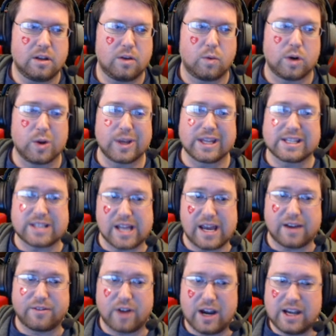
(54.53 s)
We're doing the slang
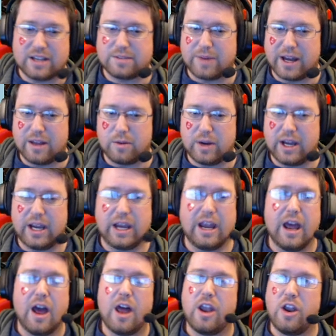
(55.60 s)
phrase, by the way.
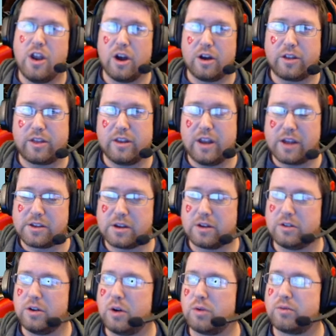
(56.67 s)
No
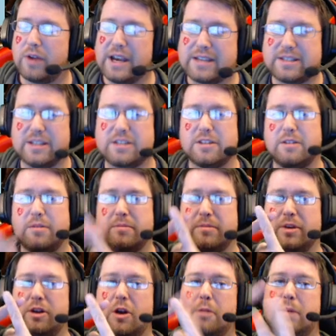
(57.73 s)

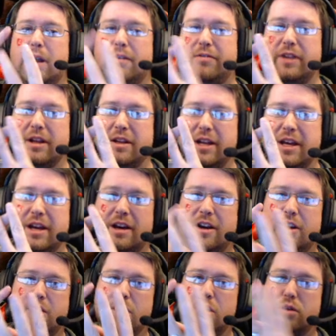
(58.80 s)
racism, no
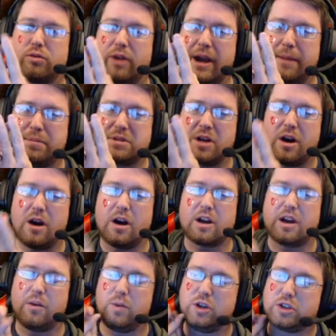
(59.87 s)
pedophilia, no rape talk.
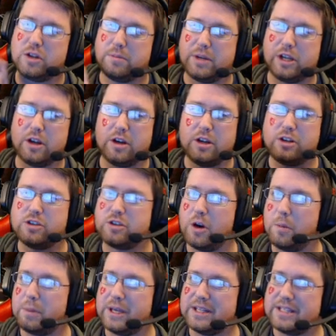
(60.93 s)
We should be good. Just don't
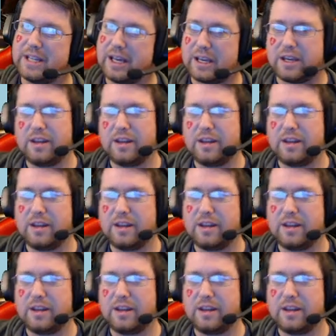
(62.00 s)
be a dick.